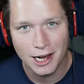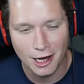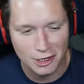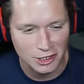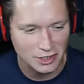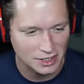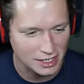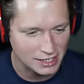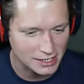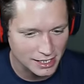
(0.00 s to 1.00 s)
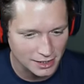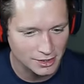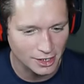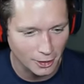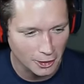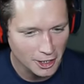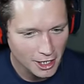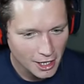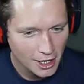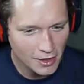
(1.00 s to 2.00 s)
one hundred sixteenth, so
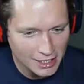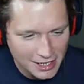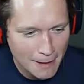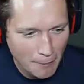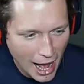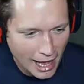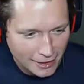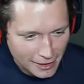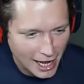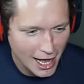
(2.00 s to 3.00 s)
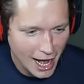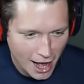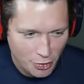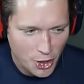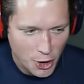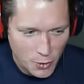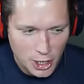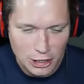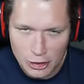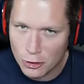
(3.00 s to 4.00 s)
that's not bad. I, I think we
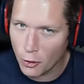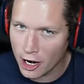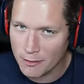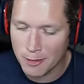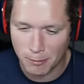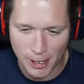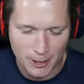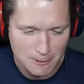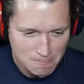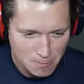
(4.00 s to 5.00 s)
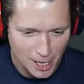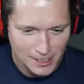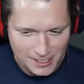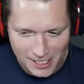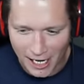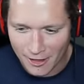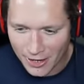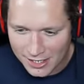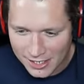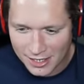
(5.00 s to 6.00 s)
could do quite a bit better, but uh,
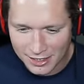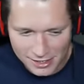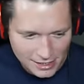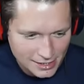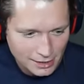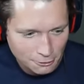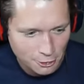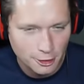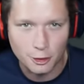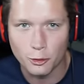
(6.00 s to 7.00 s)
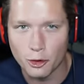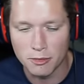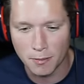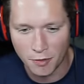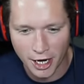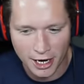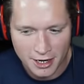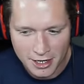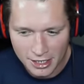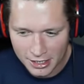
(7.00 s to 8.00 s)
that's, that's decent for a little warm-up there.
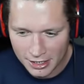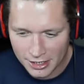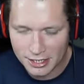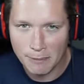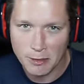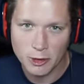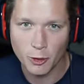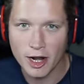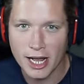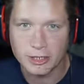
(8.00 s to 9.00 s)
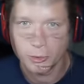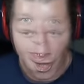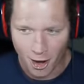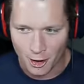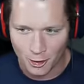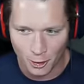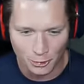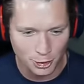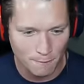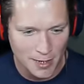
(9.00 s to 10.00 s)
Let's hop into our next one. Our goal
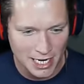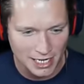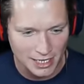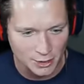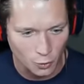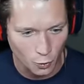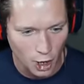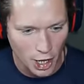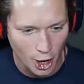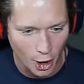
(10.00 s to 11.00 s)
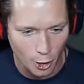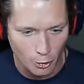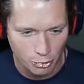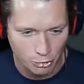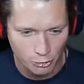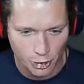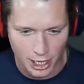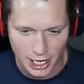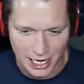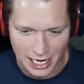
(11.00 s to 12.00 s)
to beat is one oh
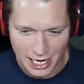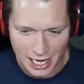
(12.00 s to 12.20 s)
three,